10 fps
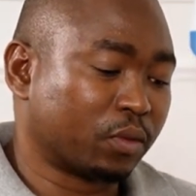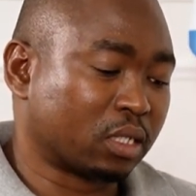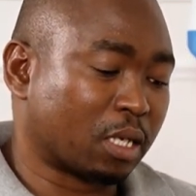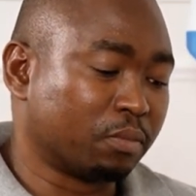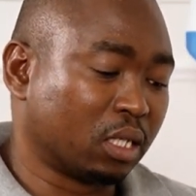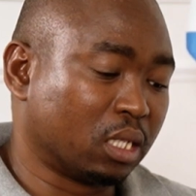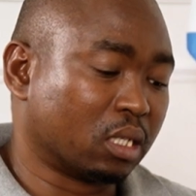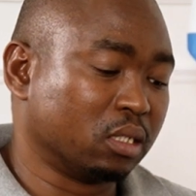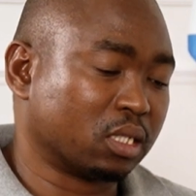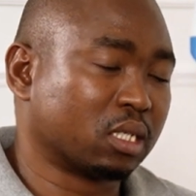something that
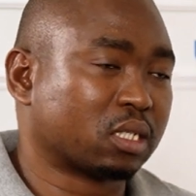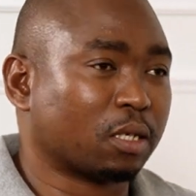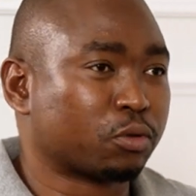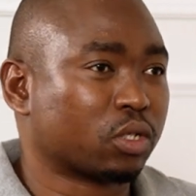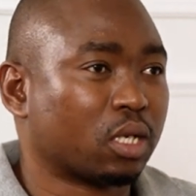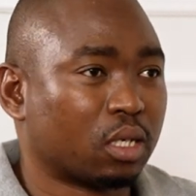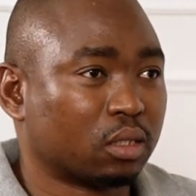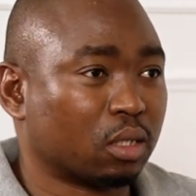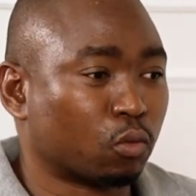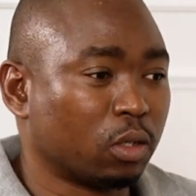is exceptional,
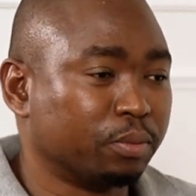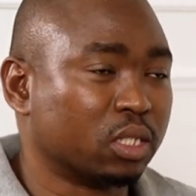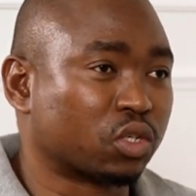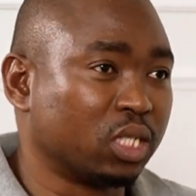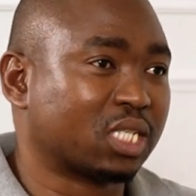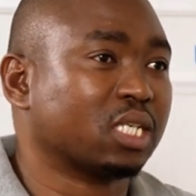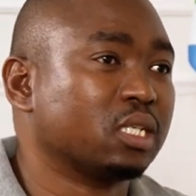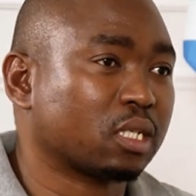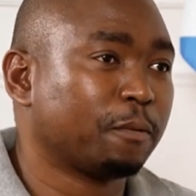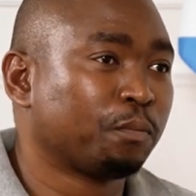that will be treated